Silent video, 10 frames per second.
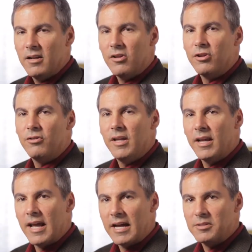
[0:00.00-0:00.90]
Another
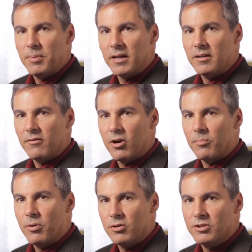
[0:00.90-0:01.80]
unique aspect of our
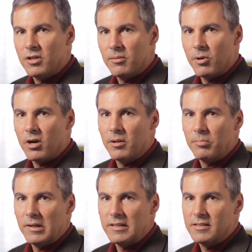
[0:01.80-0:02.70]
approach to the
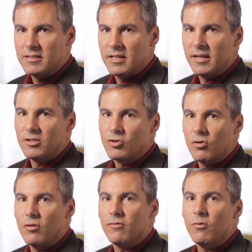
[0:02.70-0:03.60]
marketplace is that
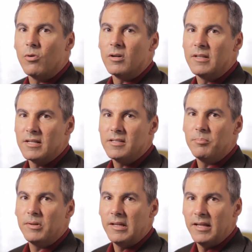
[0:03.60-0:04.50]
Control4
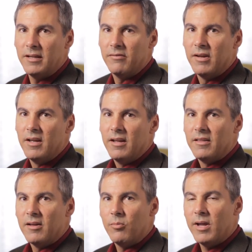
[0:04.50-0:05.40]
doesn't believe
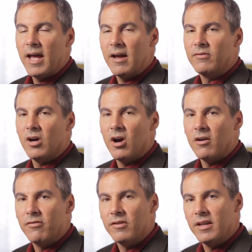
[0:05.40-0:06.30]
that we have to
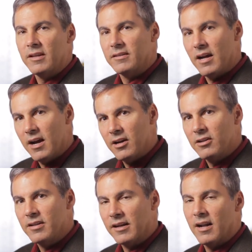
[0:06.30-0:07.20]
offer the entire
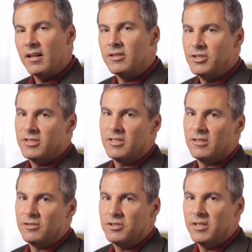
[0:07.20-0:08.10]
technology
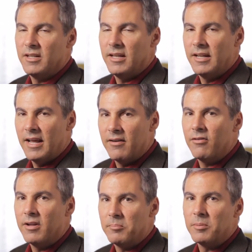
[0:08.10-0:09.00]
solution in
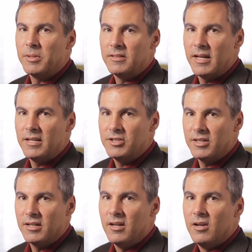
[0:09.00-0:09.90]
every
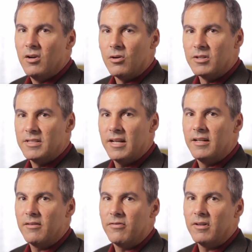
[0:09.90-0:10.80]
implementation. Or said
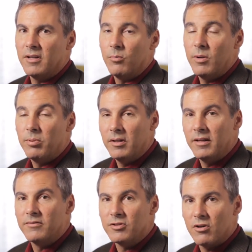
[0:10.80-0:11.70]
differently, we
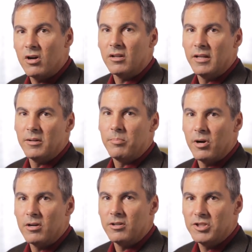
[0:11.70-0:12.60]
believe strongly in
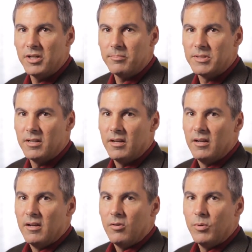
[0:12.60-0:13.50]
partnerships.
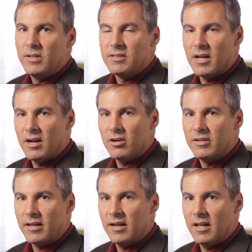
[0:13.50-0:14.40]
We design our
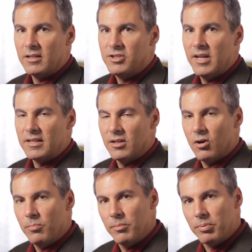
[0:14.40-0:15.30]
technology as an
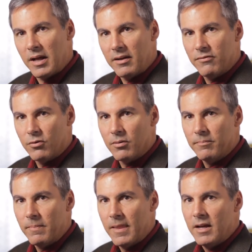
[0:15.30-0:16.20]
open
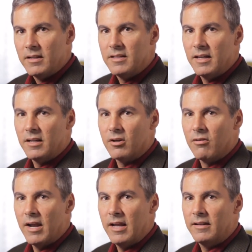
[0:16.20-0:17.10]
platform to
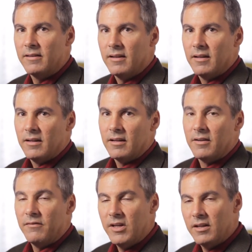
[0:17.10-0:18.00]
integrate
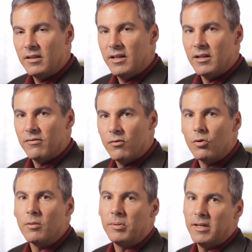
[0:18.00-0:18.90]
conveniently and
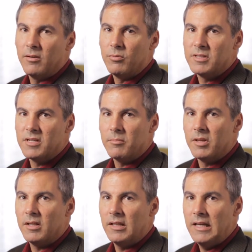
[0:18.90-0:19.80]
affordably with some
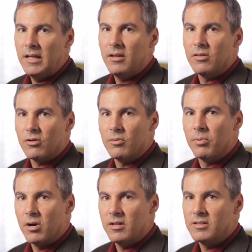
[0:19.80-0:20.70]
of the leading
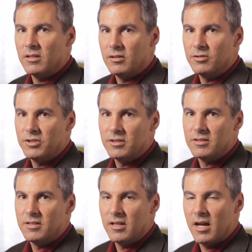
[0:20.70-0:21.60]
third-party
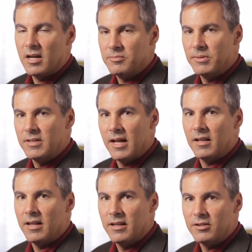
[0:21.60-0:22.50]
solutions to the
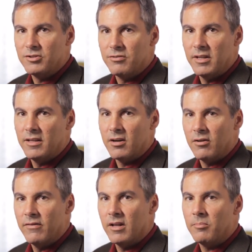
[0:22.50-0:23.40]
hospitality industry that
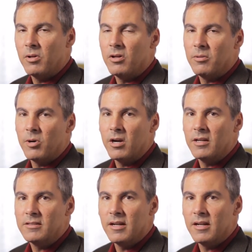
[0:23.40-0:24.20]
are available on the market